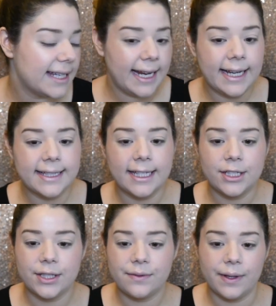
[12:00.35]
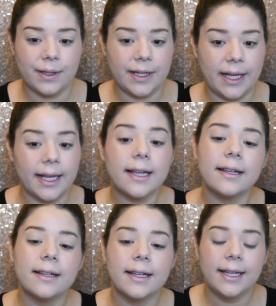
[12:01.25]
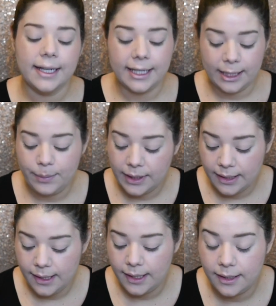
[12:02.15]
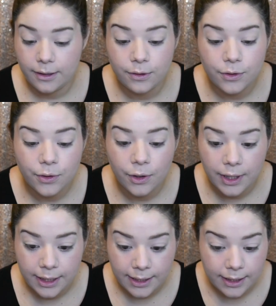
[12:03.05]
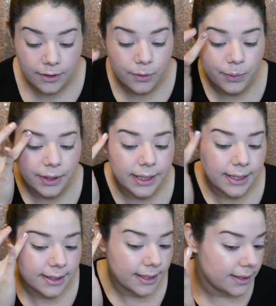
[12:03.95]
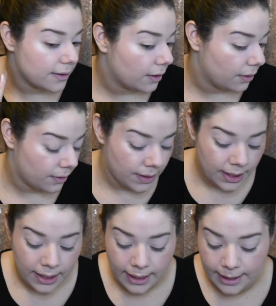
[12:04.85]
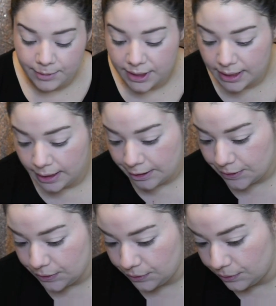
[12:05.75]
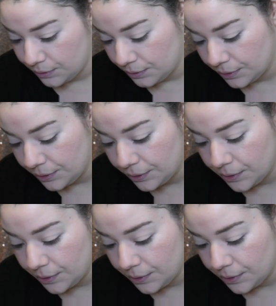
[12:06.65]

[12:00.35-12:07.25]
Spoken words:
today because I just feel like keeping it neutral and super easy, so I'm just going to